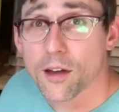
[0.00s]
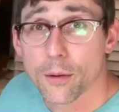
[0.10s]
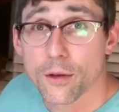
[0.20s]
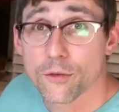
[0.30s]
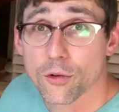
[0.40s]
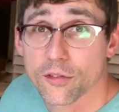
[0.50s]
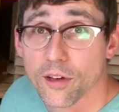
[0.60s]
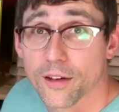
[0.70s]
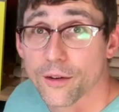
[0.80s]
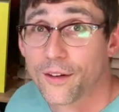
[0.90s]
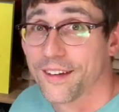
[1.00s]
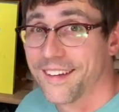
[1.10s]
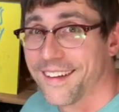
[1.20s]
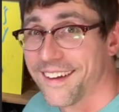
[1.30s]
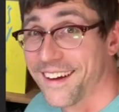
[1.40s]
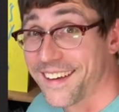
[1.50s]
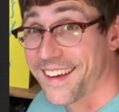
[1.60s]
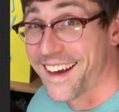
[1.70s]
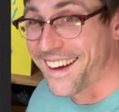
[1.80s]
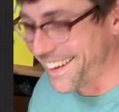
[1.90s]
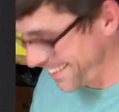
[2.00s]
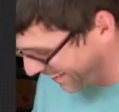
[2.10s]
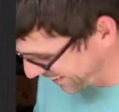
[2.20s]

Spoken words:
up who can draw a circle. I can.